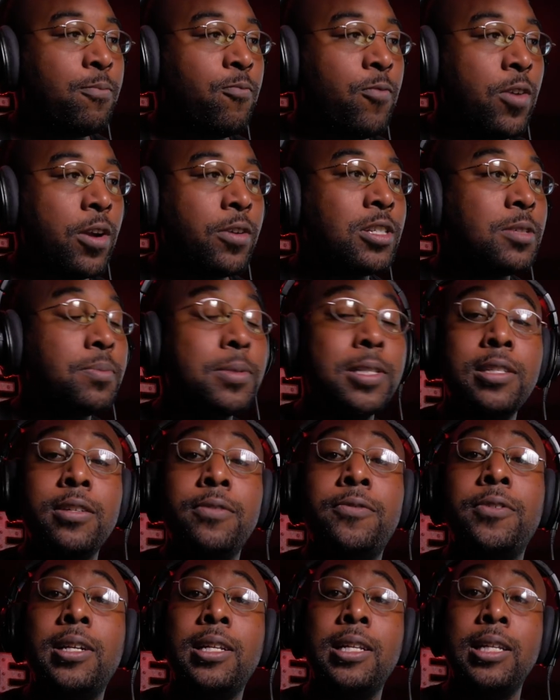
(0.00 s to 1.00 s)
very
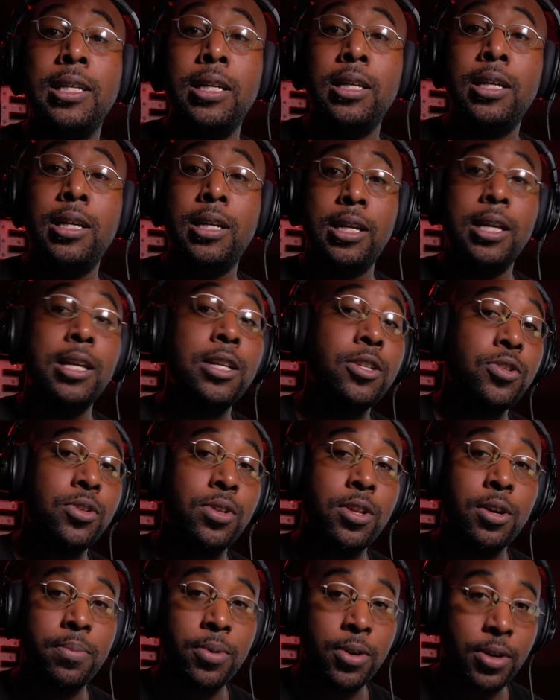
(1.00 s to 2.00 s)
specific leading into
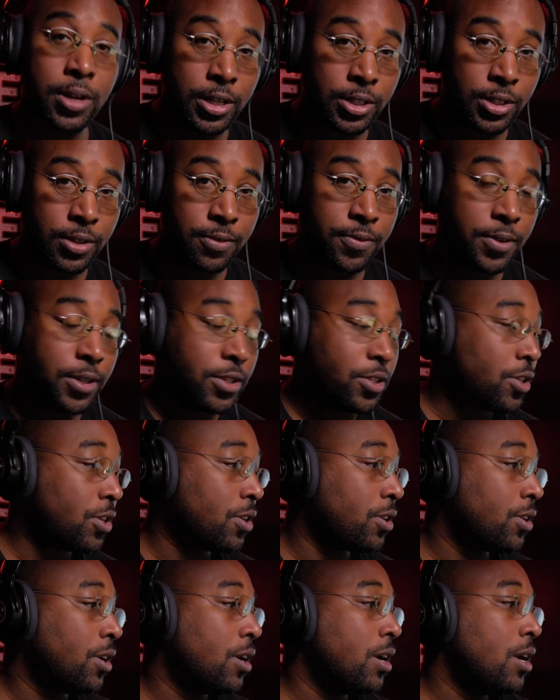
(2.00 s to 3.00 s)
their percussion
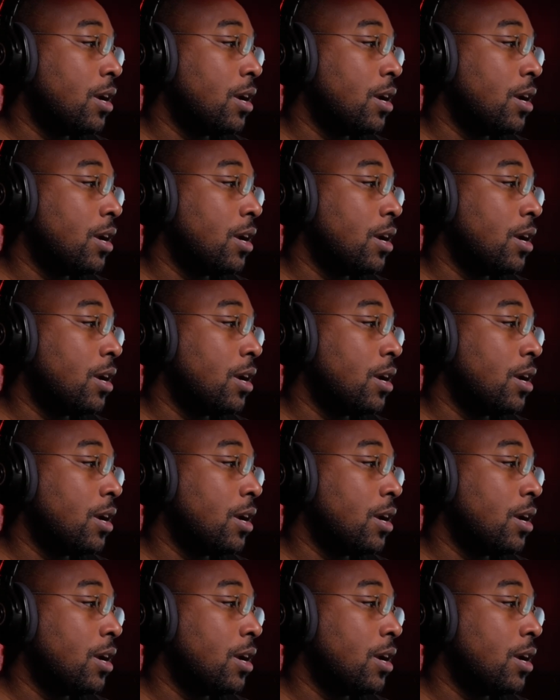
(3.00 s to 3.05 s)
feature.